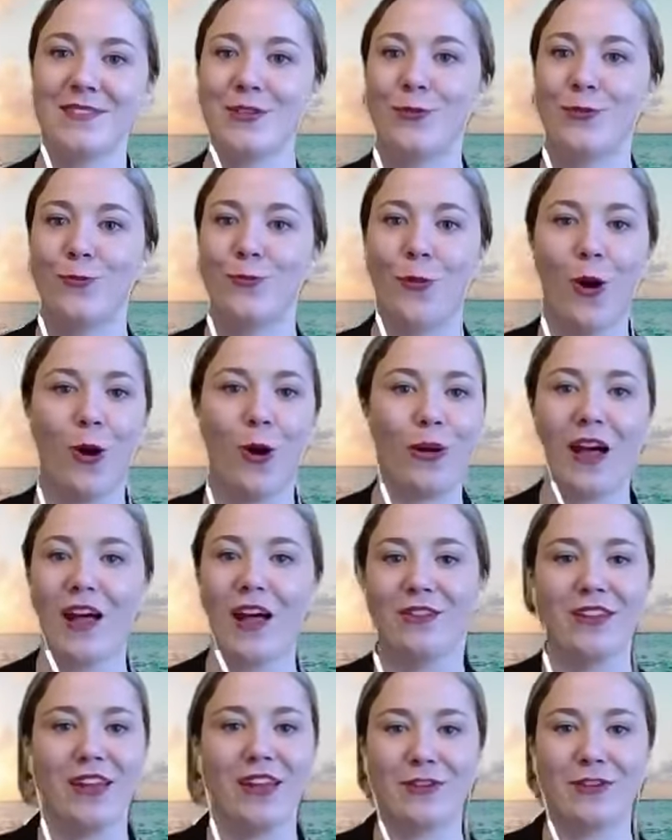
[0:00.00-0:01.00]
I'll
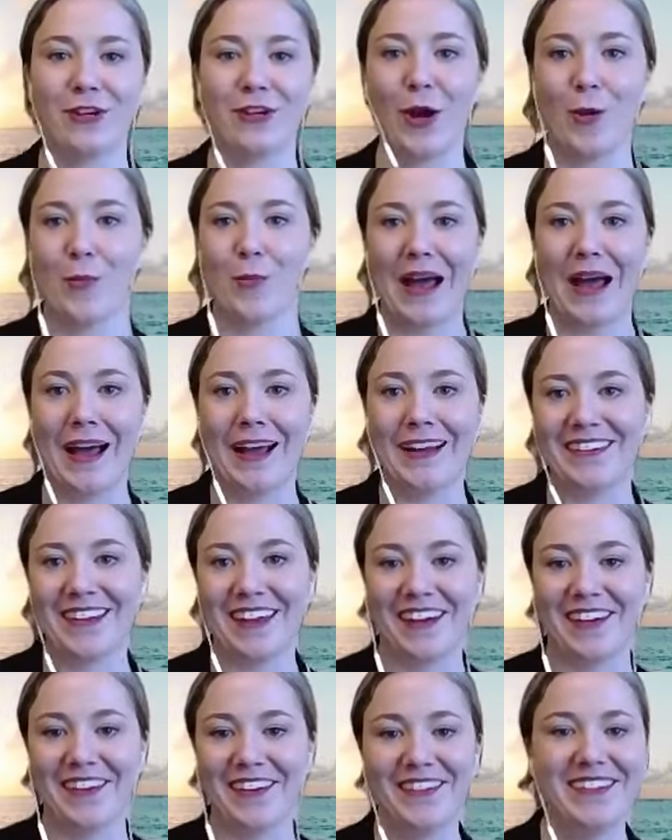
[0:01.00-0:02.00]
never go back
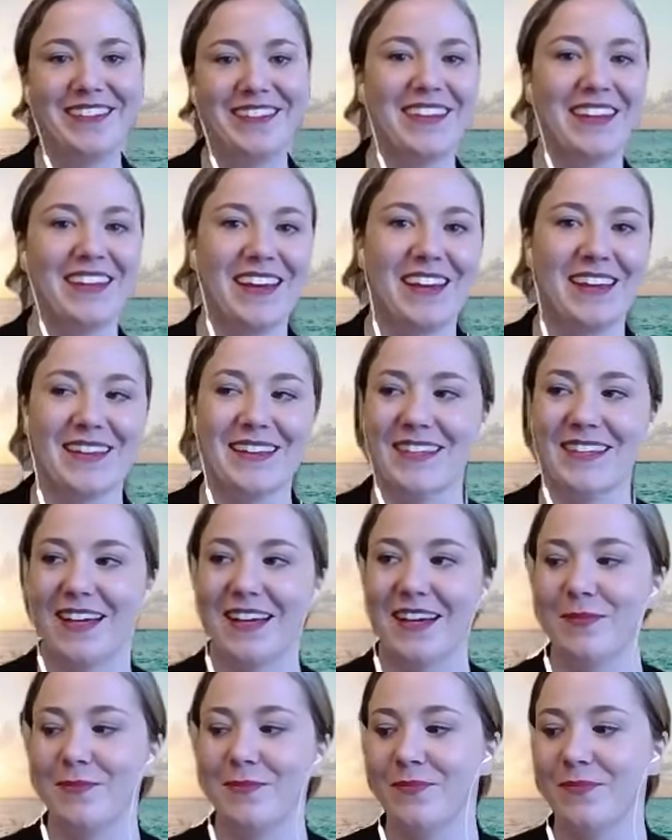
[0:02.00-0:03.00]
now. And
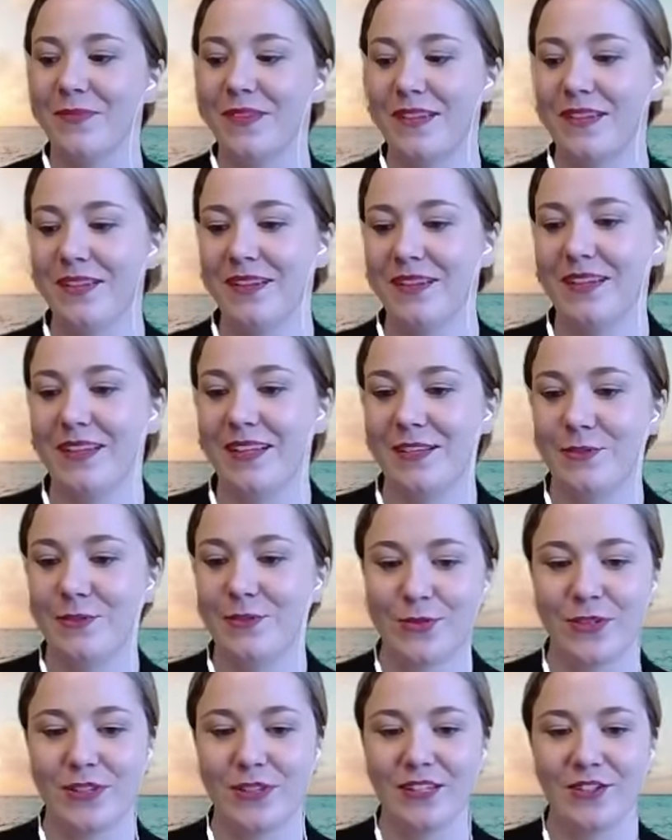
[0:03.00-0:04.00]
it was
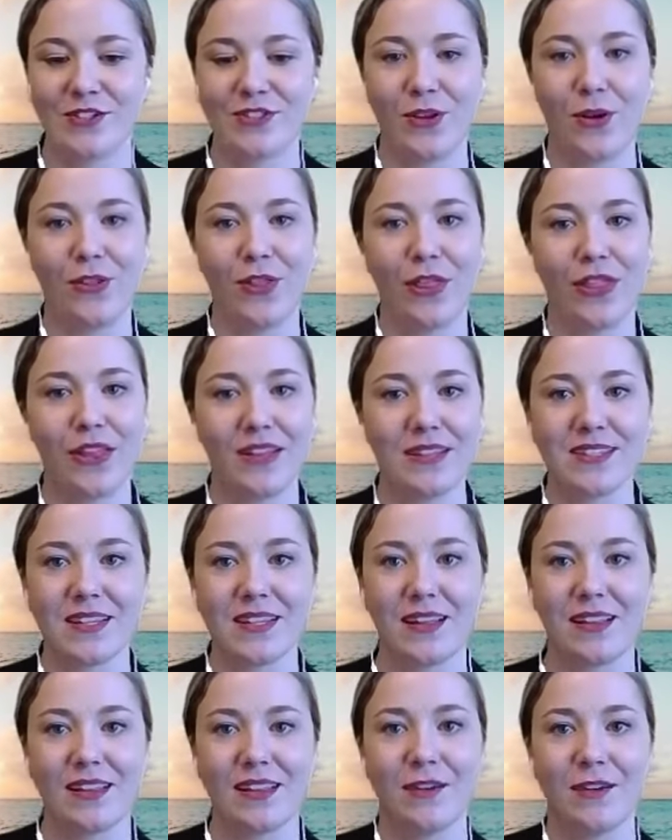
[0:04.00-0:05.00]
really just all the things that I
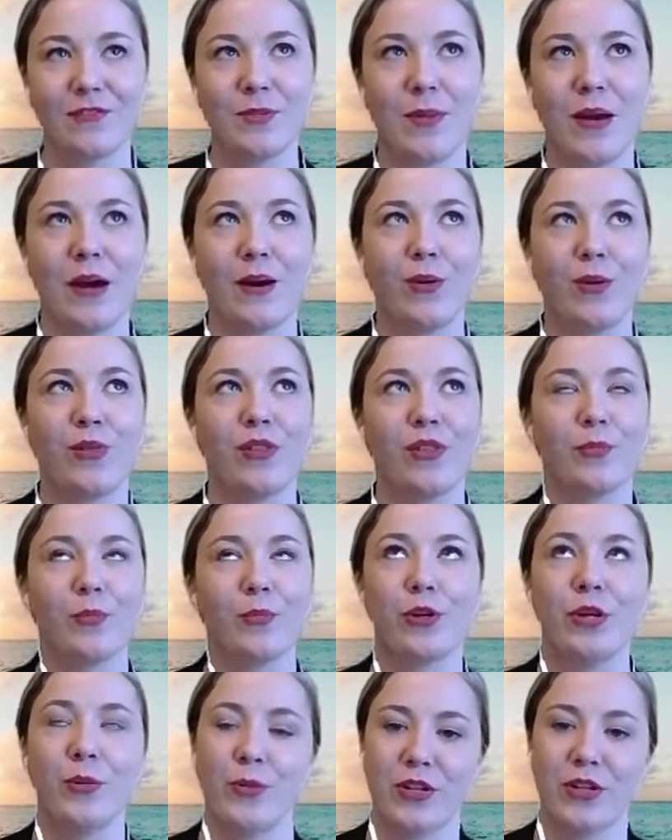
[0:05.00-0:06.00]
loved about the
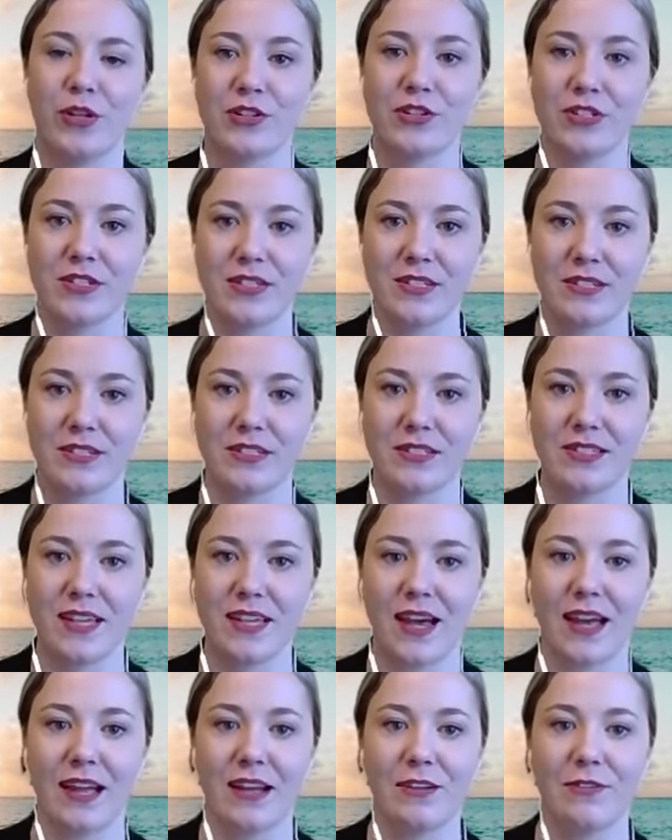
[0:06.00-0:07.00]
pre-production
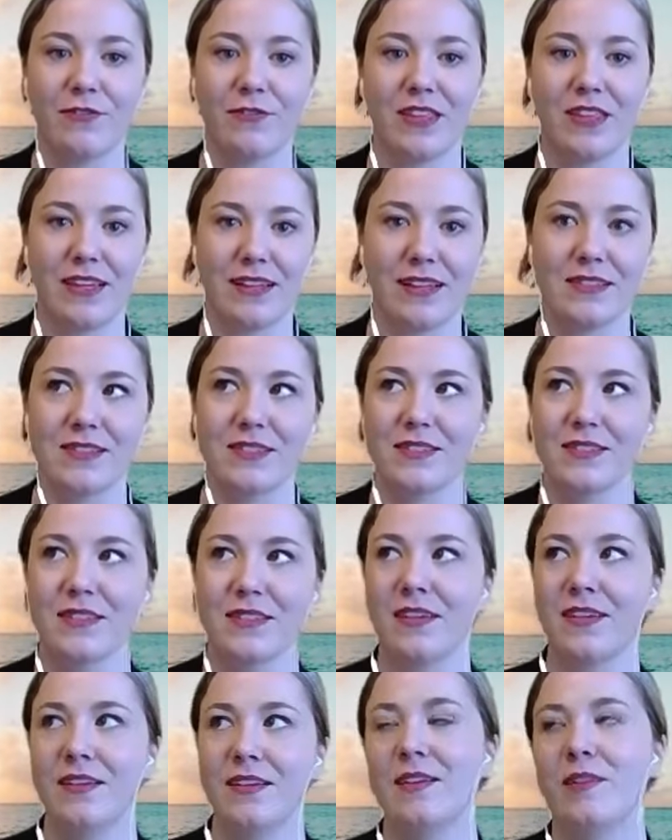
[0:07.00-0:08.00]
side of things,
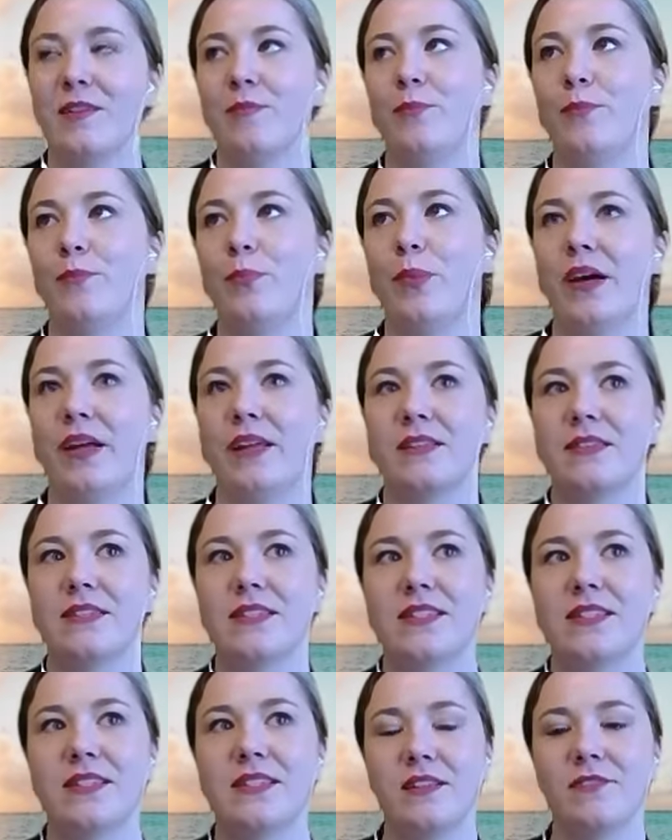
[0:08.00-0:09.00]
but
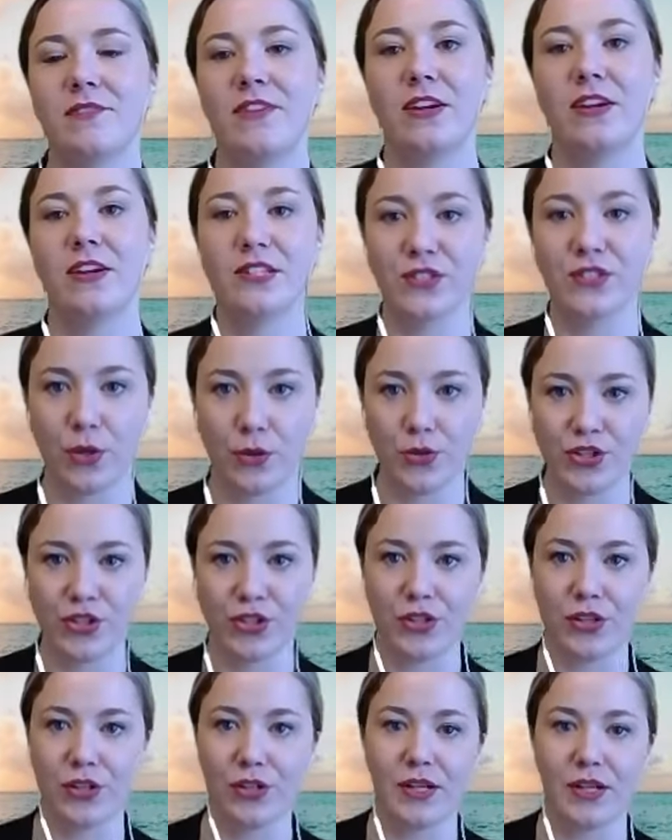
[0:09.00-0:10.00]
still very
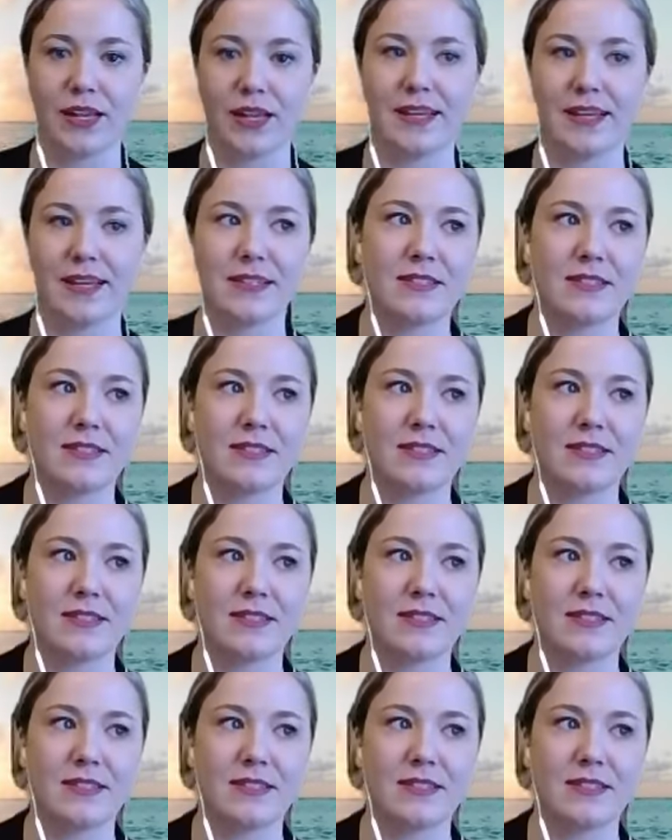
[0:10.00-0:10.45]
social, and